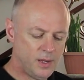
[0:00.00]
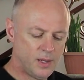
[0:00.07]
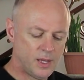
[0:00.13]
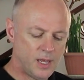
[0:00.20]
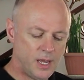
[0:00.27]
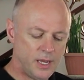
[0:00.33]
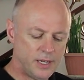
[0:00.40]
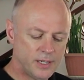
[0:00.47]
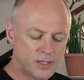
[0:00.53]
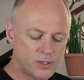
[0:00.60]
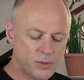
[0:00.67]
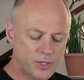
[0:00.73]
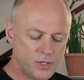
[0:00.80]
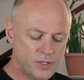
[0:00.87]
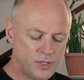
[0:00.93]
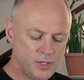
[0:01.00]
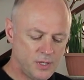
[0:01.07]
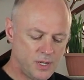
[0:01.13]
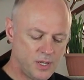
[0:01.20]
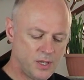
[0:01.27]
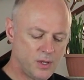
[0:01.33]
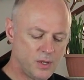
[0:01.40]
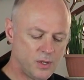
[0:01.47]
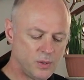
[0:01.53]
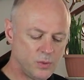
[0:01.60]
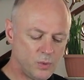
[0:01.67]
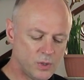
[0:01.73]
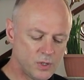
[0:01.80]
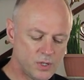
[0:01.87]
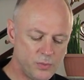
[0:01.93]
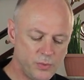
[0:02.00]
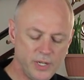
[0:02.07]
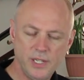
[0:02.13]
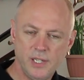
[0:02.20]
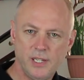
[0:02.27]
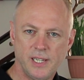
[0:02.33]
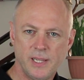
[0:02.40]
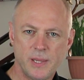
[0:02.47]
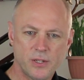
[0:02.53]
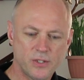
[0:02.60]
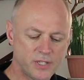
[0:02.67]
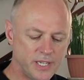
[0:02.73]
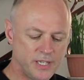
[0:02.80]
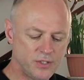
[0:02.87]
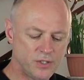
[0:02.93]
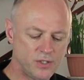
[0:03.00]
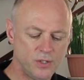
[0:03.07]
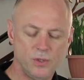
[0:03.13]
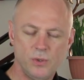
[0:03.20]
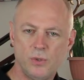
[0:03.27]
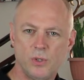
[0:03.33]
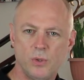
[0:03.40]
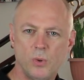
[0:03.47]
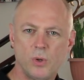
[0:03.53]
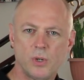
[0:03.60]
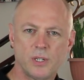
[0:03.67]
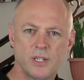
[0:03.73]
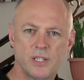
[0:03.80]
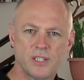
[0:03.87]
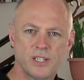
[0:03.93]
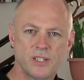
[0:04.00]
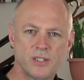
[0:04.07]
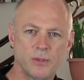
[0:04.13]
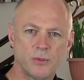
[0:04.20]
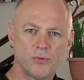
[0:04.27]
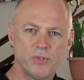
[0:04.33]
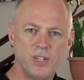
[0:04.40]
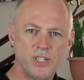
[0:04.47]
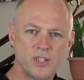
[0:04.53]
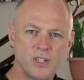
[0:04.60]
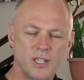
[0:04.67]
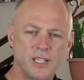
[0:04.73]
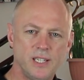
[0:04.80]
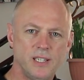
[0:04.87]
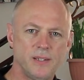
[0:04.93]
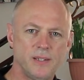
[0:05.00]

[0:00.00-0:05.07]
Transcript: Another question, what can we in the States do to organise ourselves regionally?